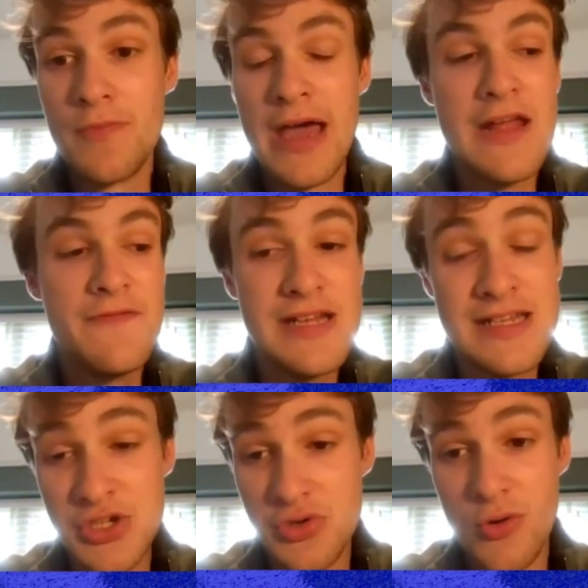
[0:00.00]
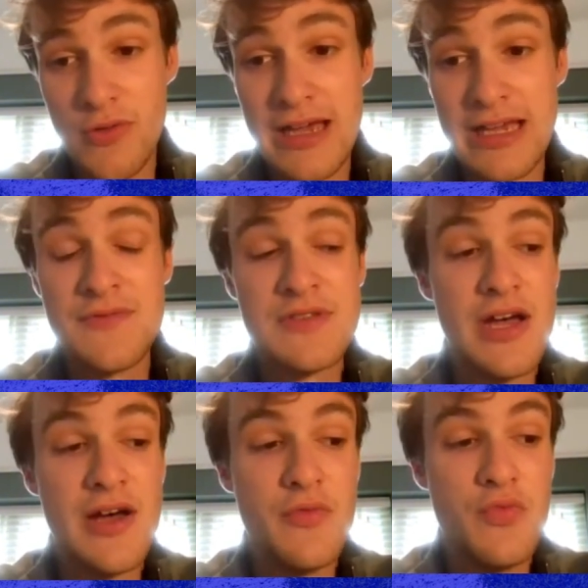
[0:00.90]
And if it is a draw, that gives
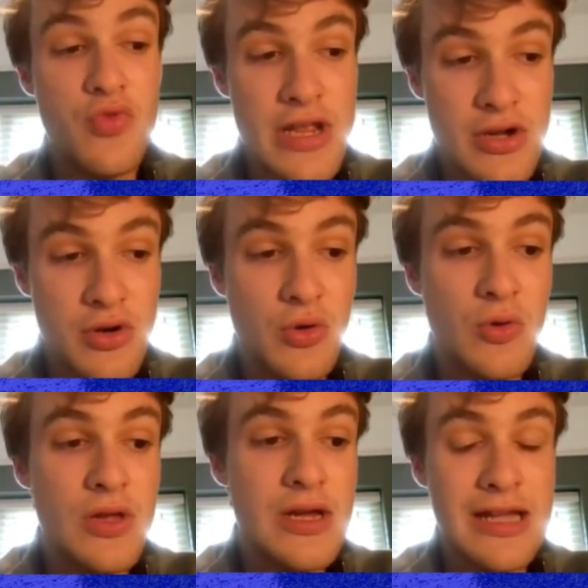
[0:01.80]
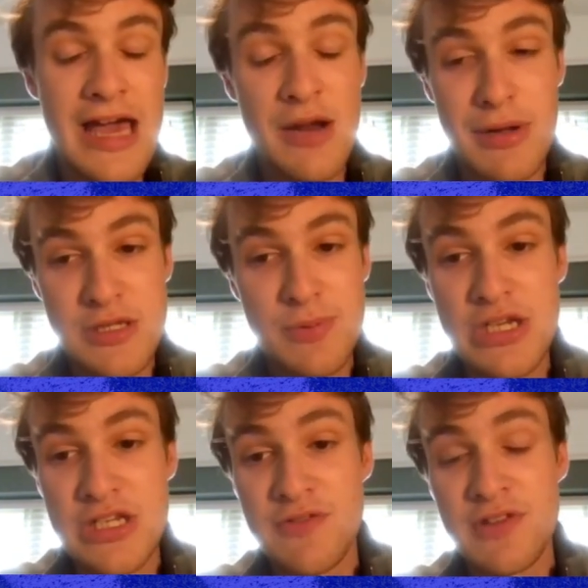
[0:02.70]
a real cat amongst the
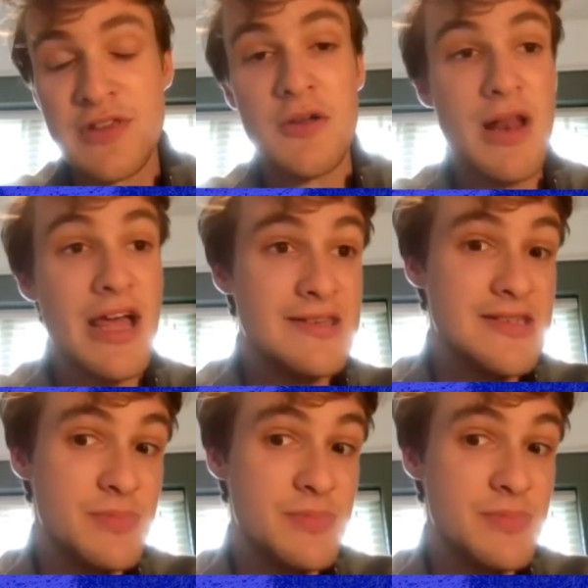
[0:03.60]
pigeons for third place,